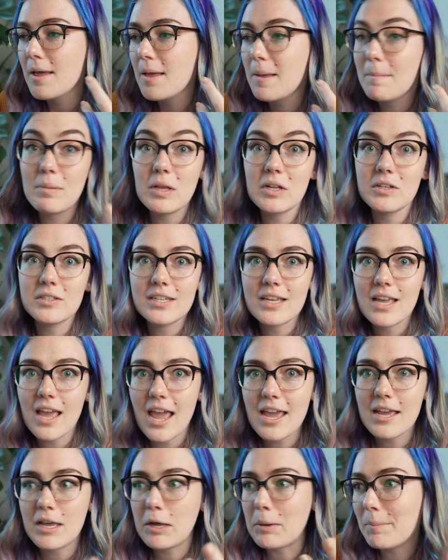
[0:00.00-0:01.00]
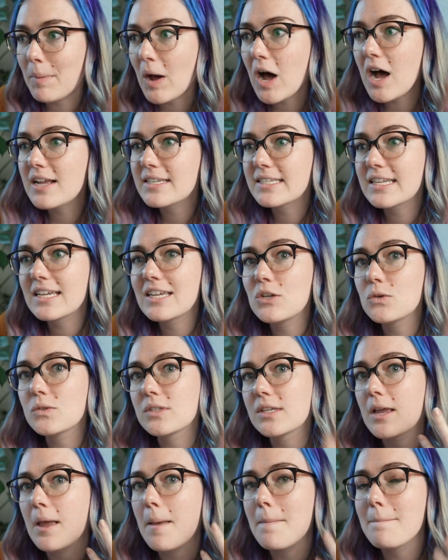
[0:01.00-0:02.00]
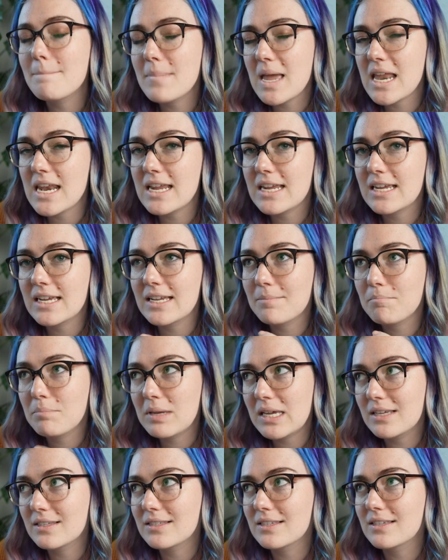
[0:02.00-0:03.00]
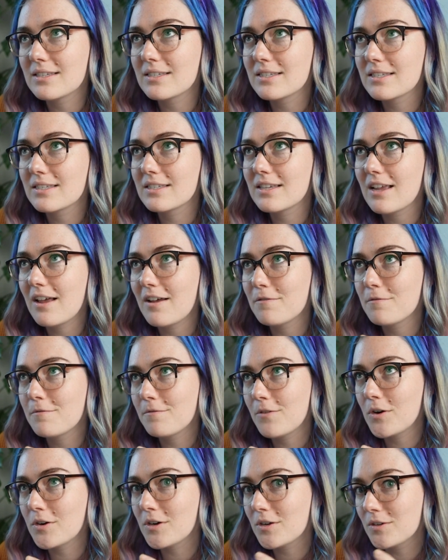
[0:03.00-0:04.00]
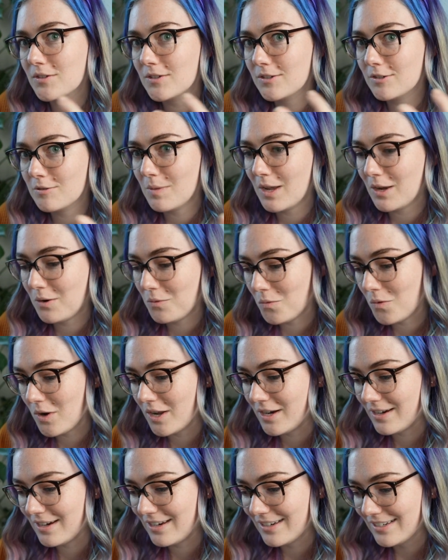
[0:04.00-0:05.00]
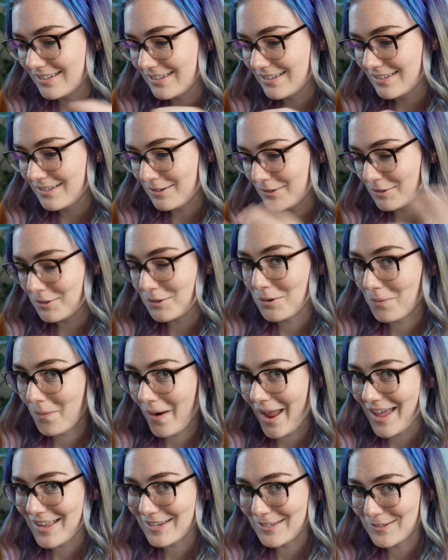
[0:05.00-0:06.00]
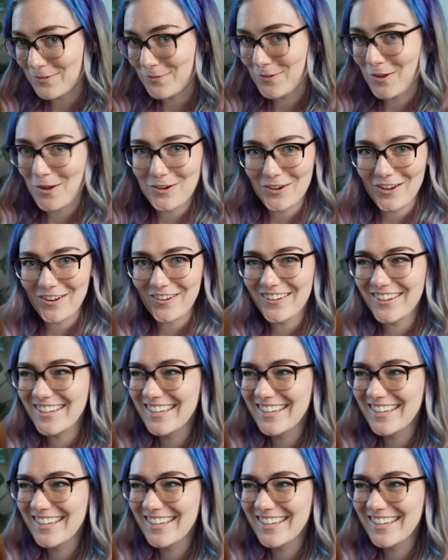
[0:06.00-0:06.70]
building a composite using many pieces of photos to make one grand photo.